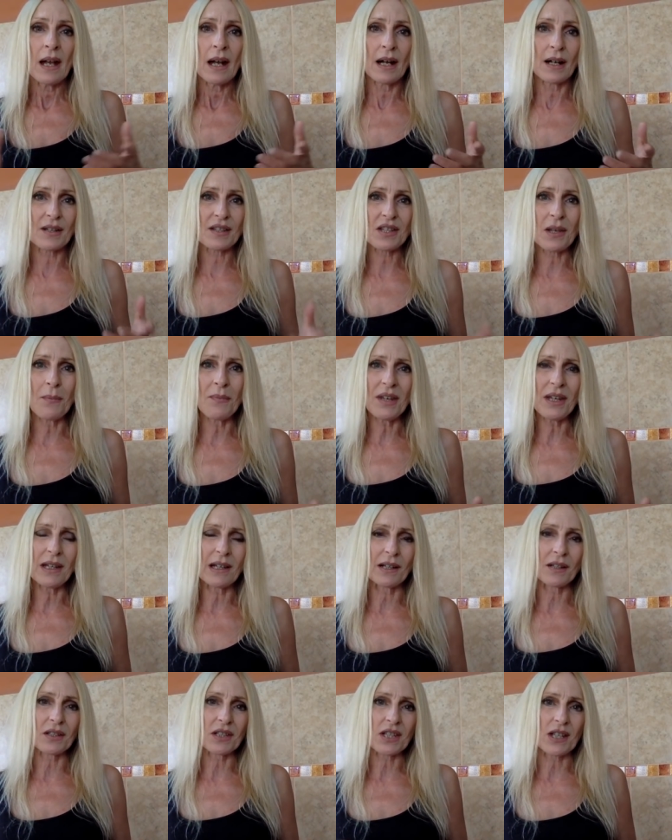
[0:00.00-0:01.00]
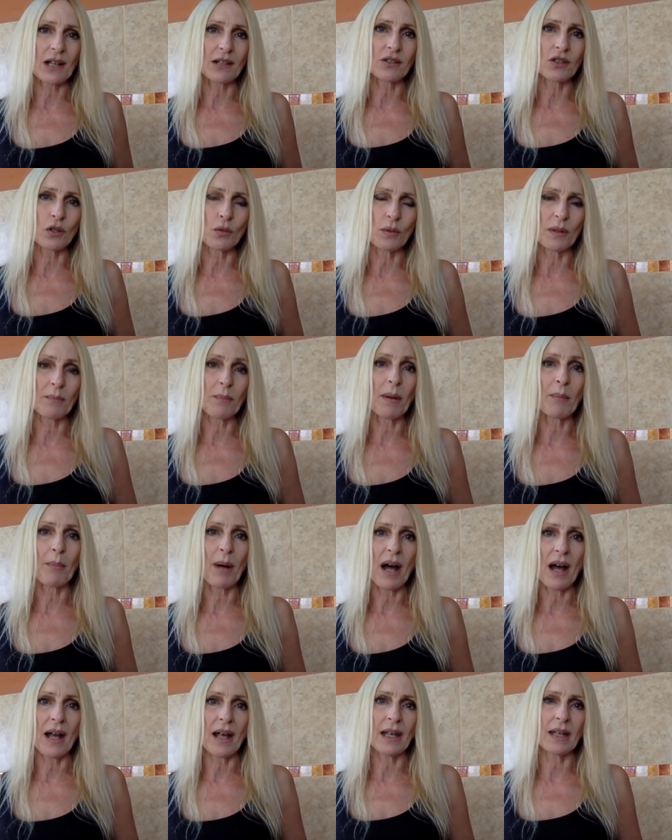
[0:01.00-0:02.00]
Uh, something else I do with
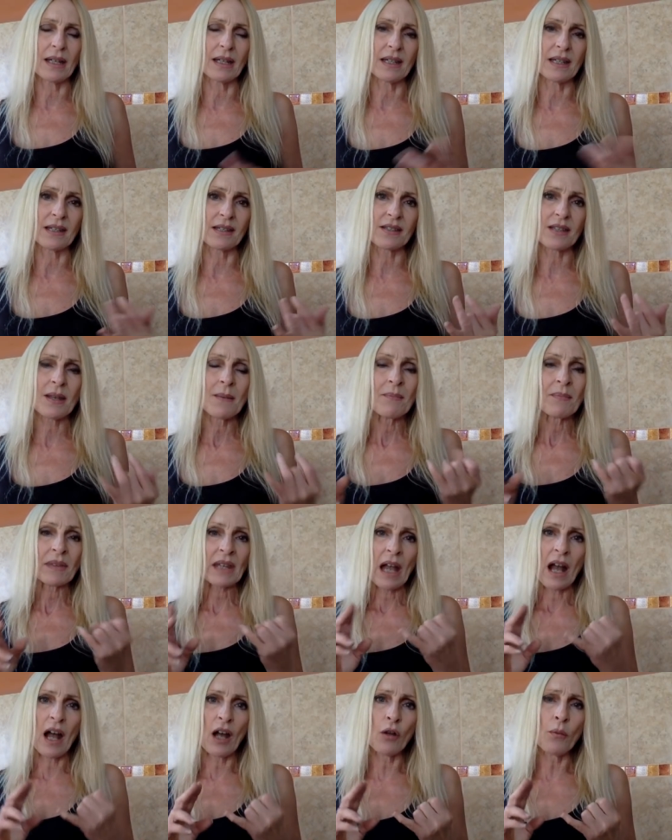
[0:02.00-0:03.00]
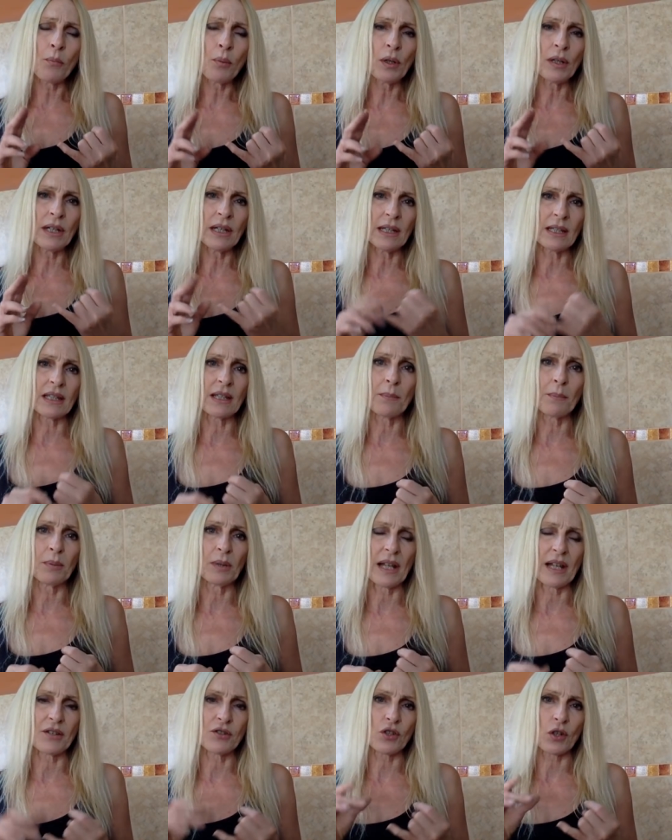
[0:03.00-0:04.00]
papaya is I'll put it in the
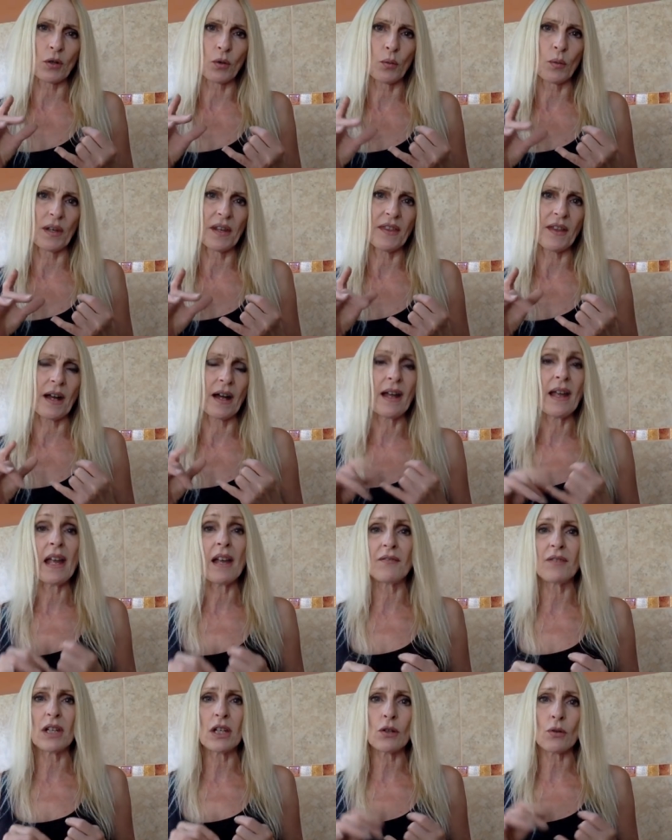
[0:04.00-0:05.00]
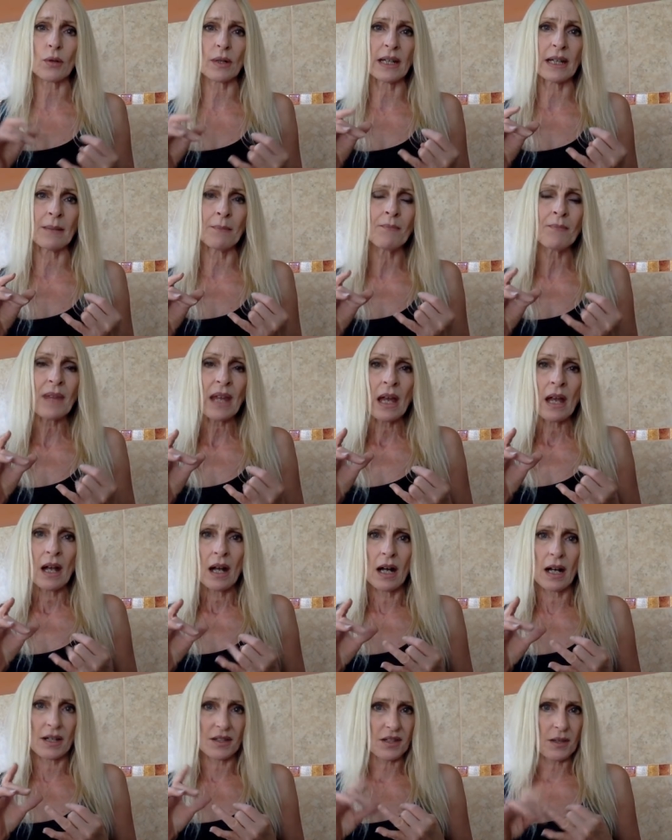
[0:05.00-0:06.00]
blender with a heavy cream,
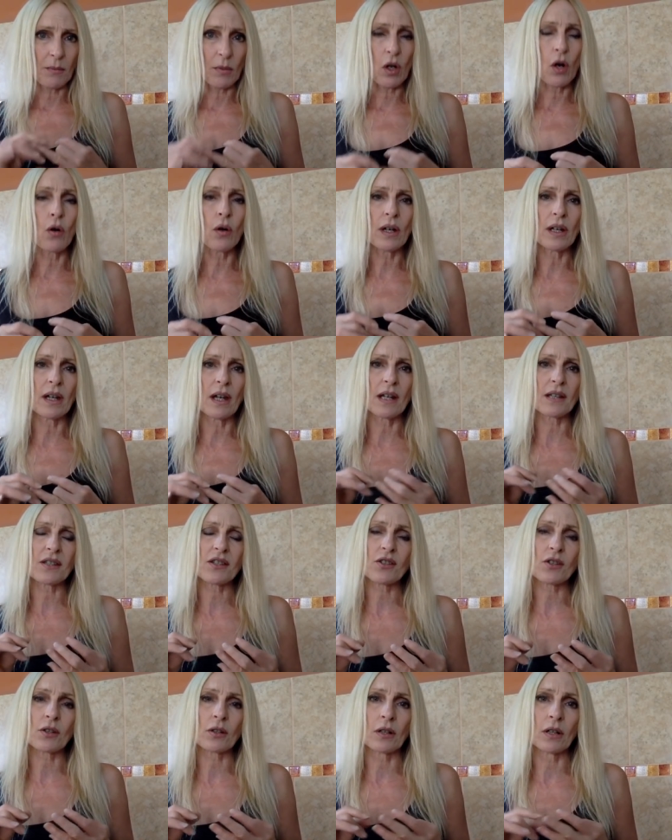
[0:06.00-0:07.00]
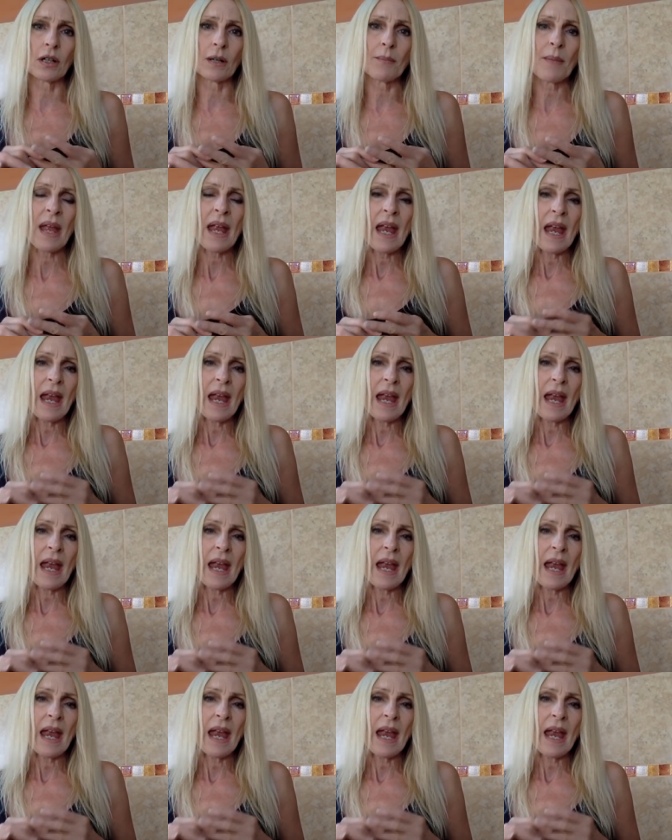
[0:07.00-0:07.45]
uh, some coconut syrup,